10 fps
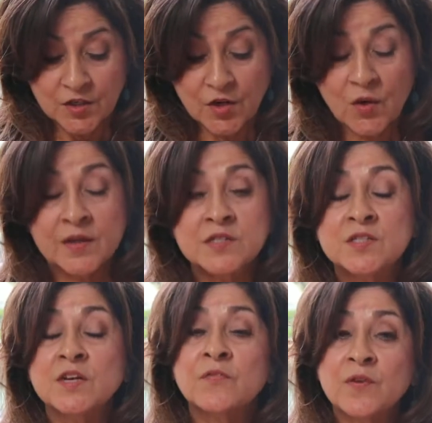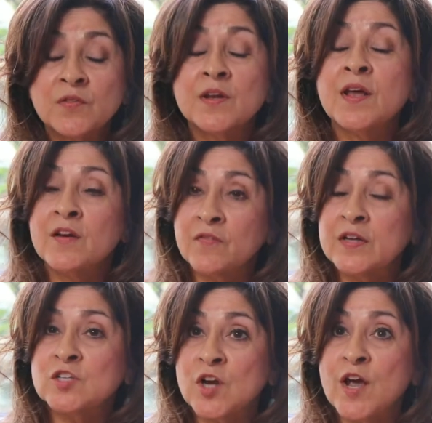It's different than
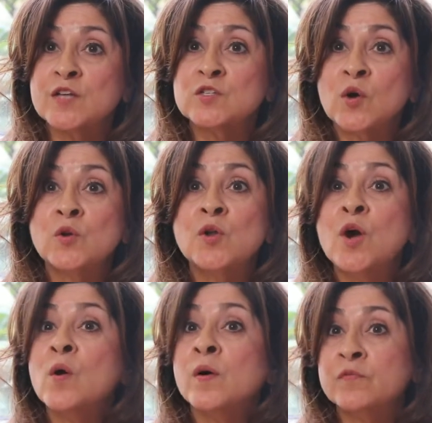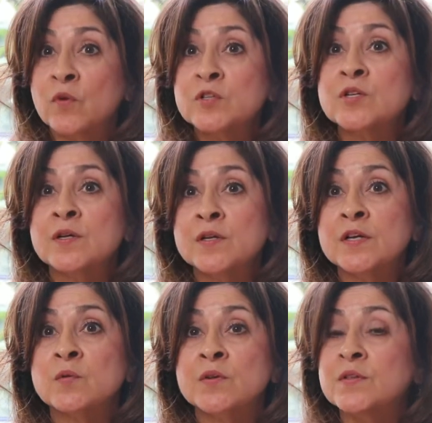FHA. So no,
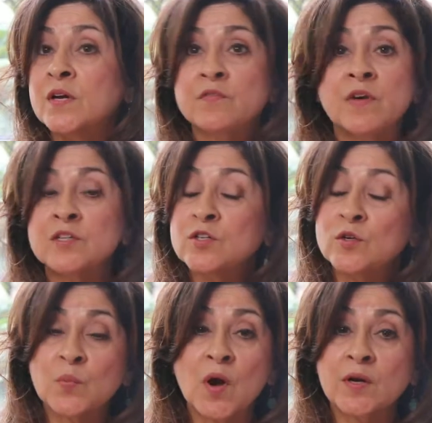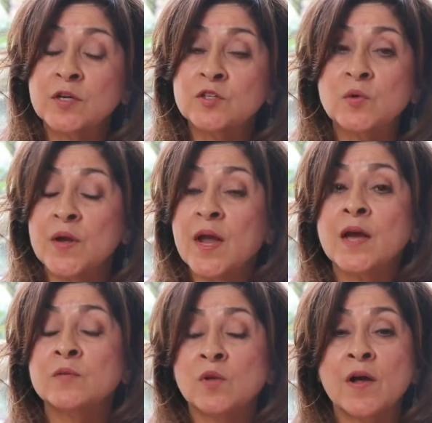unfortunately, with the conventional product, you
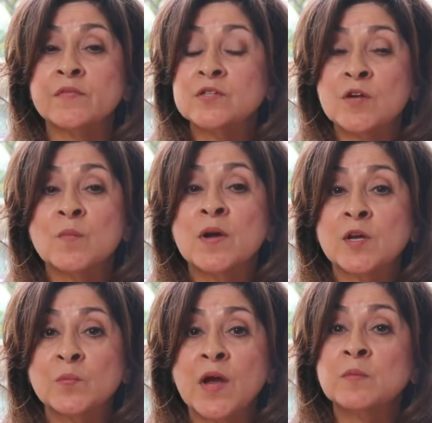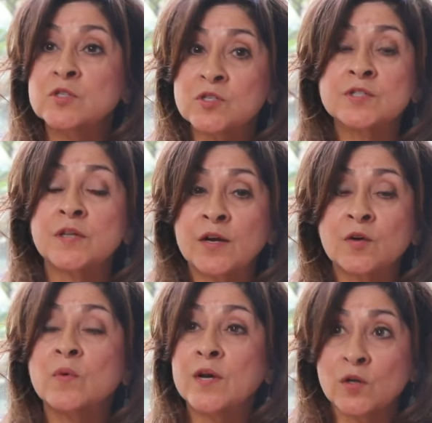can't. You'll have to start making payments just like
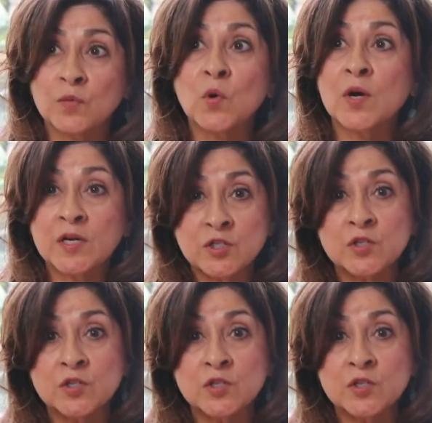a regular mortgage.